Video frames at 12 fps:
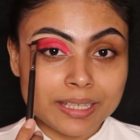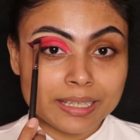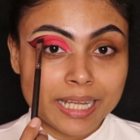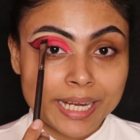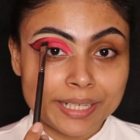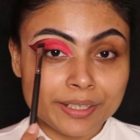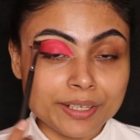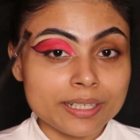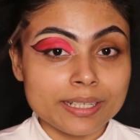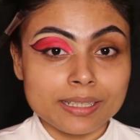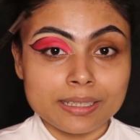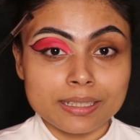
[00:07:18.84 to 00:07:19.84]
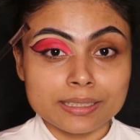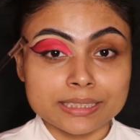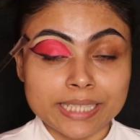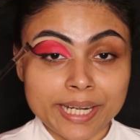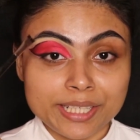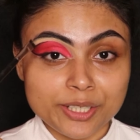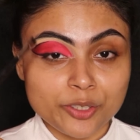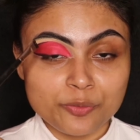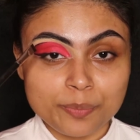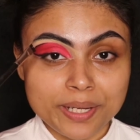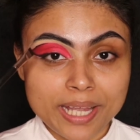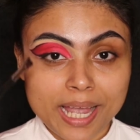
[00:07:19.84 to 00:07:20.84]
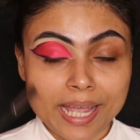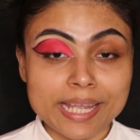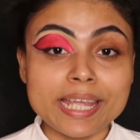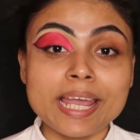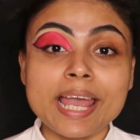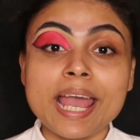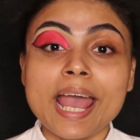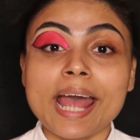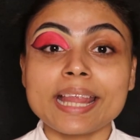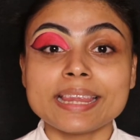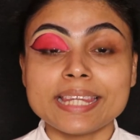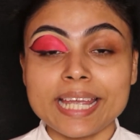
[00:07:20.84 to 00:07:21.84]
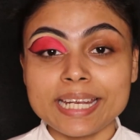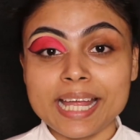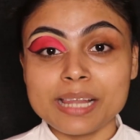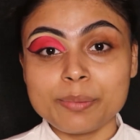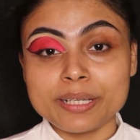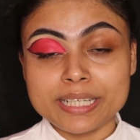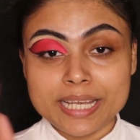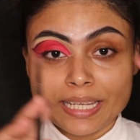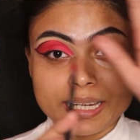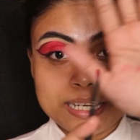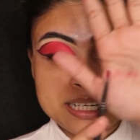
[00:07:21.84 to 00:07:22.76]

the liner till the center of my eye, and then I'll be taking a